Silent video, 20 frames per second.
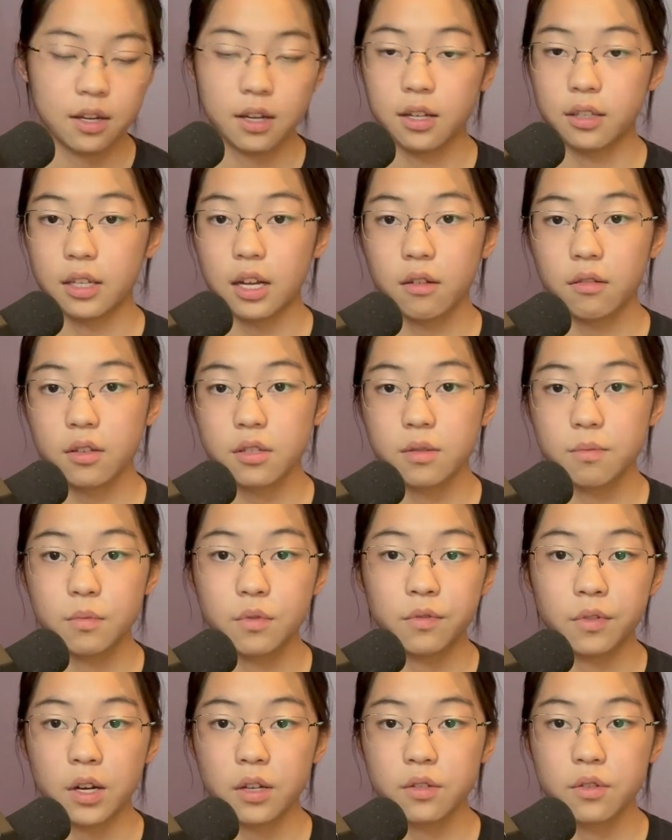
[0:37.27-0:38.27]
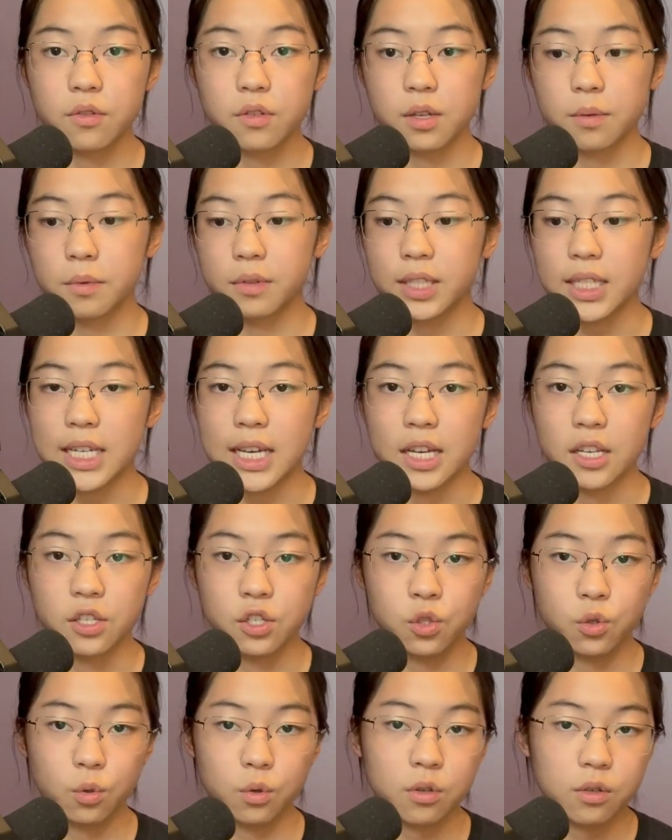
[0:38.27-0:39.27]
Now let's move on to some of the
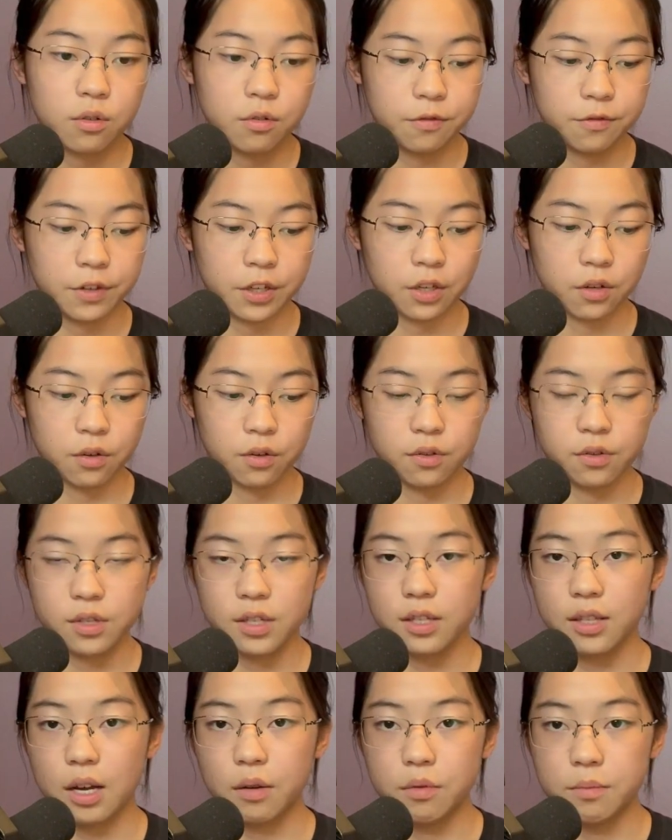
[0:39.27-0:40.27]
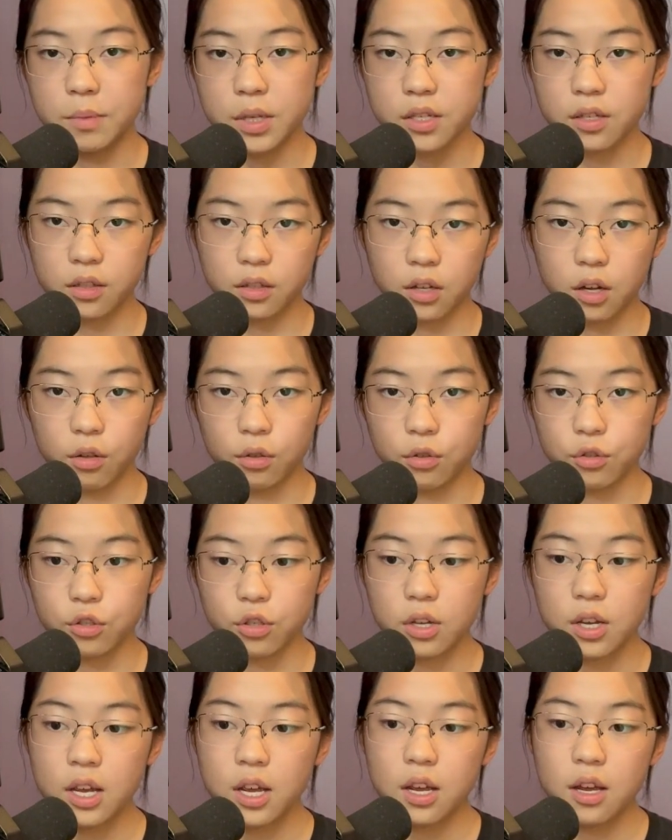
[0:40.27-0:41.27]
historical figures that we must acknowledge
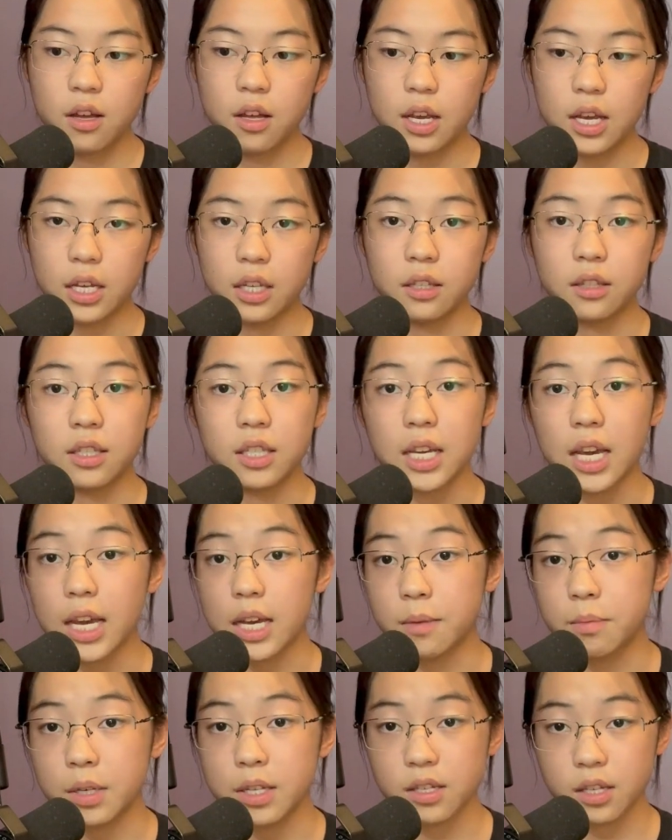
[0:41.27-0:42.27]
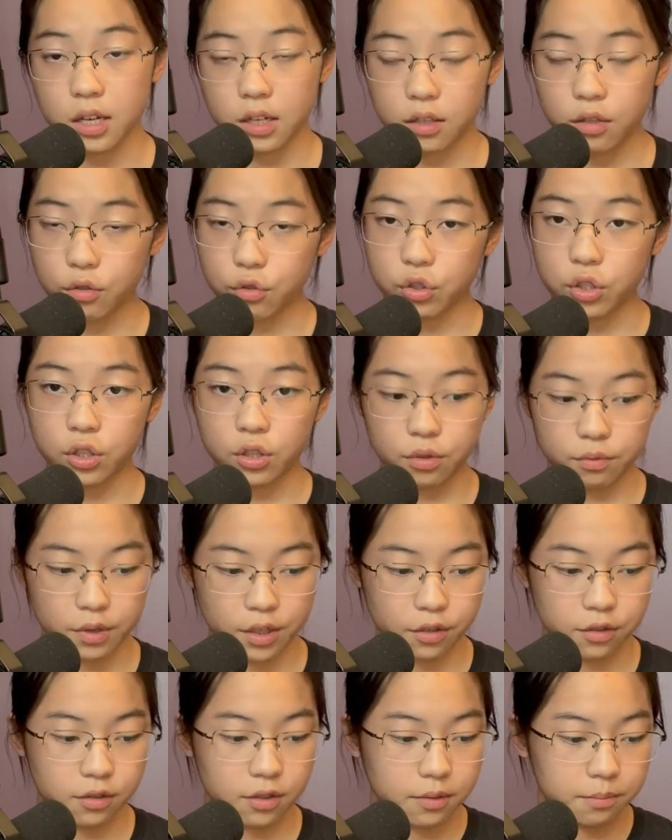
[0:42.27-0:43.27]
in the AP Psychology
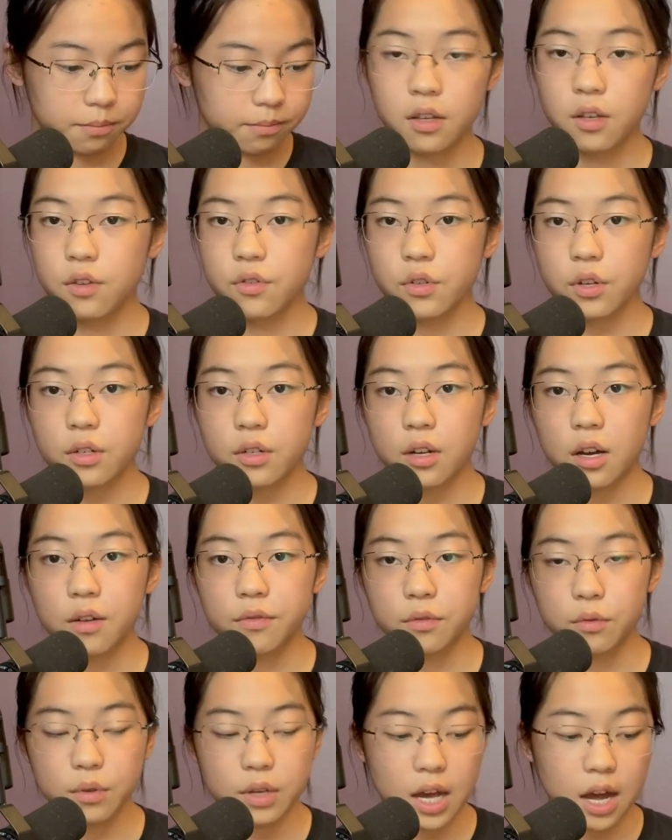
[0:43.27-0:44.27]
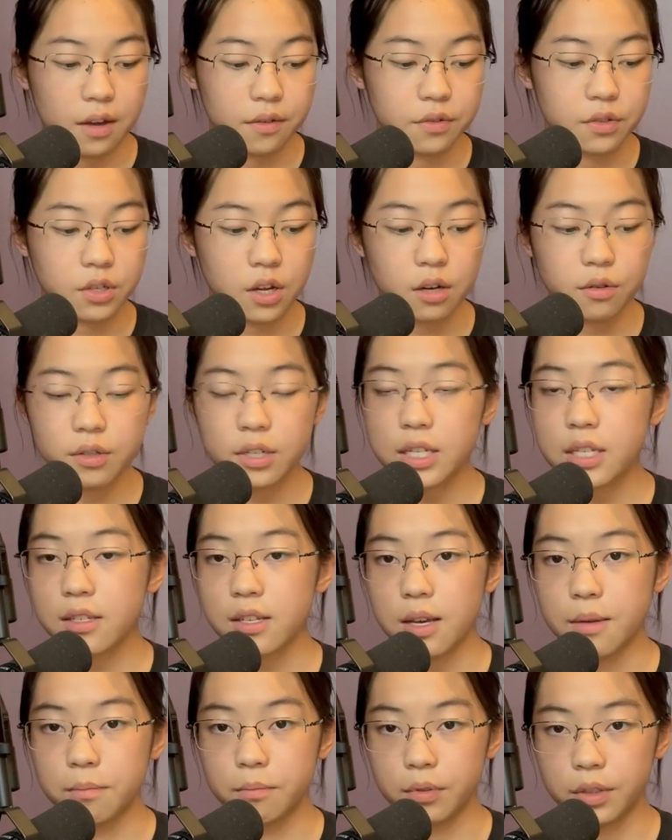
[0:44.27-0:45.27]
curriculum. Starting off, we have Socrates
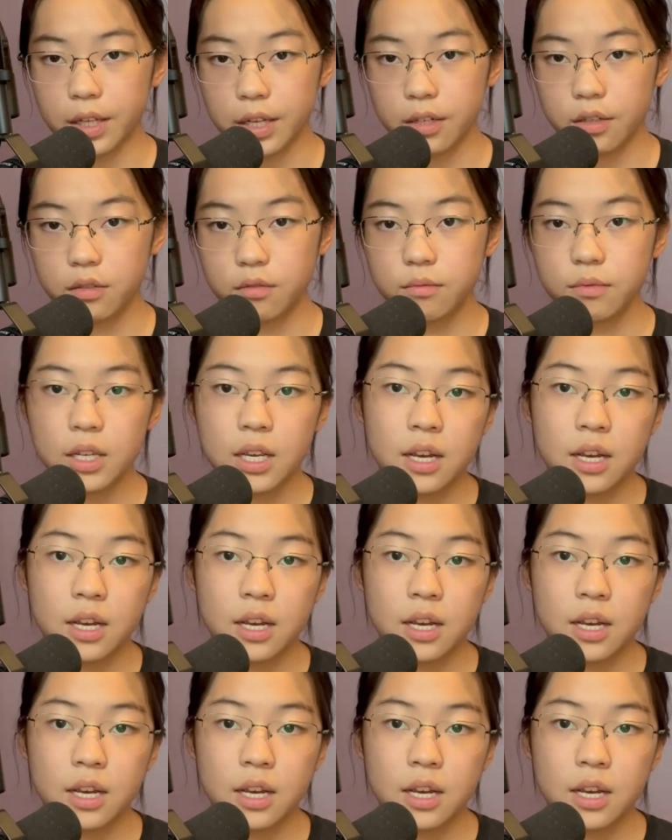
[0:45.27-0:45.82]
and Plato.